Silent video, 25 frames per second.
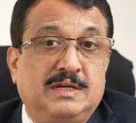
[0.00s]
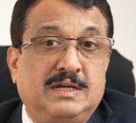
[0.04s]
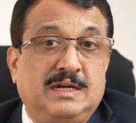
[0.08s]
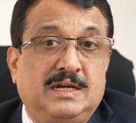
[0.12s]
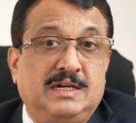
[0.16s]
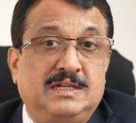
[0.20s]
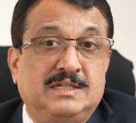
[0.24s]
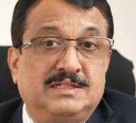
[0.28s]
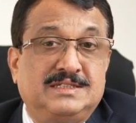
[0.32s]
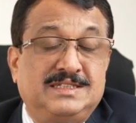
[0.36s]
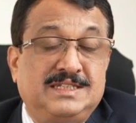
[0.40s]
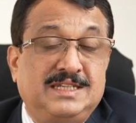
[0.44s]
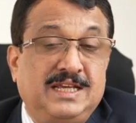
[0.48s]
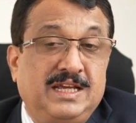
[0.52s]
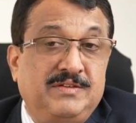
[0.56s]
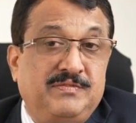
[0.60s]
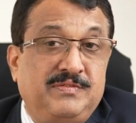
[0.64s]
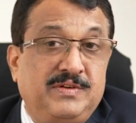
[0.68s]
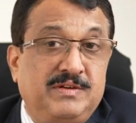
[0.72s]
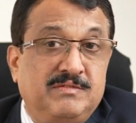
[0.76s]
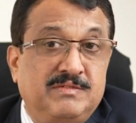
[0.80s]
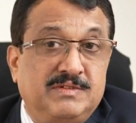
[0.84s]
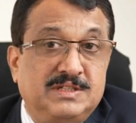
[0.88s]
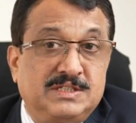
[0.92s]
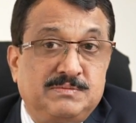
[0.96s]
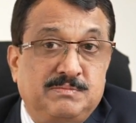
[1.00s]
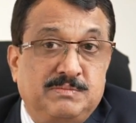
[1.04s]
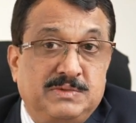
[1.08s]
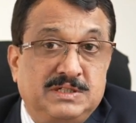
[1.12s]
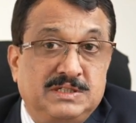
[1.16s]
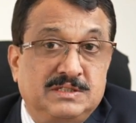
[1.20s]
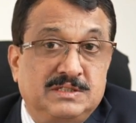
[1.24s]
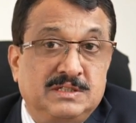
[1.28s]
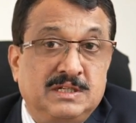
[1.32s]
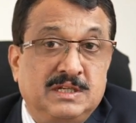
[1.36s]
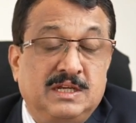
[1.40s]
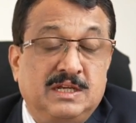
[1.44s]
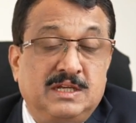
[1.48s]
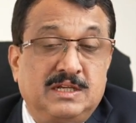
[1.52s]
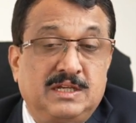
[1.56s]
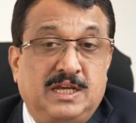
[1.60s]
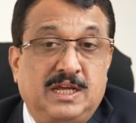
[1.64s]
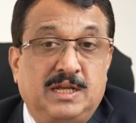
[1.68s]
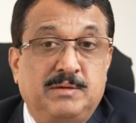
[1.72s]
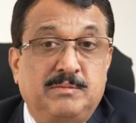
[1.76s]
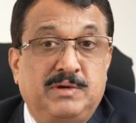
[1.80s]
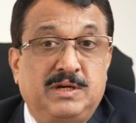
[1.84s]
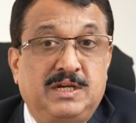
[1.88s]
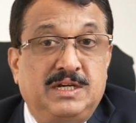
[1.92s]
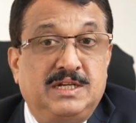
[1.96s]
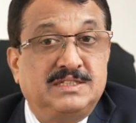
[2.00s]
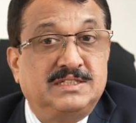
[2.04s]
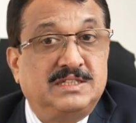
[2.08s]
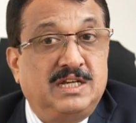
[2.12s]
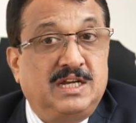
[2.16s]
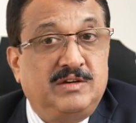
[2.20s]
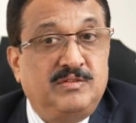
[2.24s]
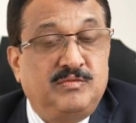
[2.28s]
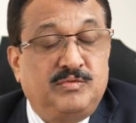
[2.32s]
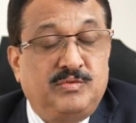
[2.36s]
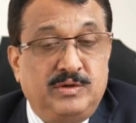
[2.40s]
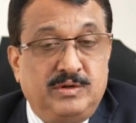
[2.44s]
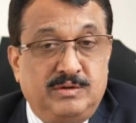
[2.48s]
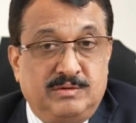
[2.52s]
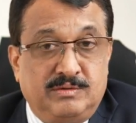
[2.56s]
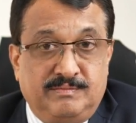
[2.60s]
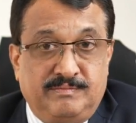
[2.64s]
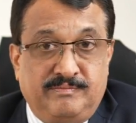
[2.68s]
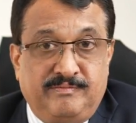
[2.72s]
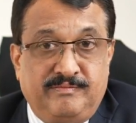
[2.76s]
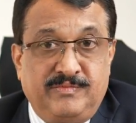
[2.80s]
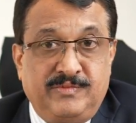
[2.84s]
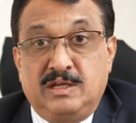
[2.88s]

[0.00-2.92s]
and a safe investment can be designed for you.